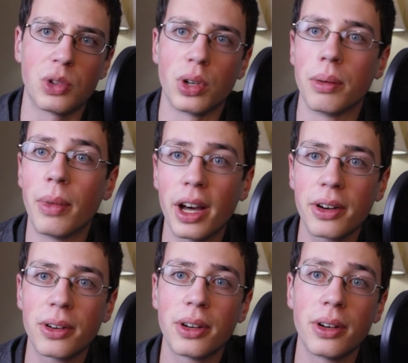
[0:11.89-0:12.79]
or
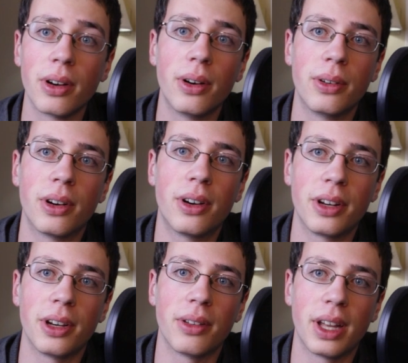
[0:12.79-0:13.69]
monitor your own
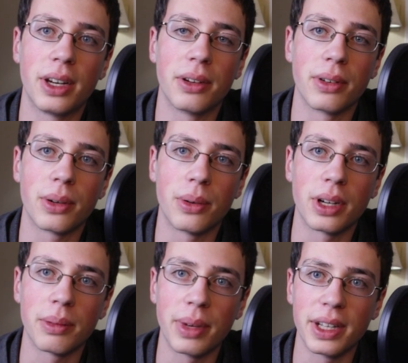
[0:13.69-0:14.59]
audio that you're
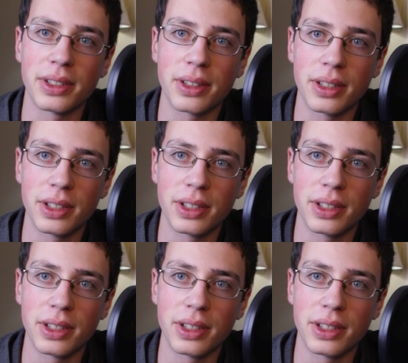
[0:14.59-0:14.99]
recording basically.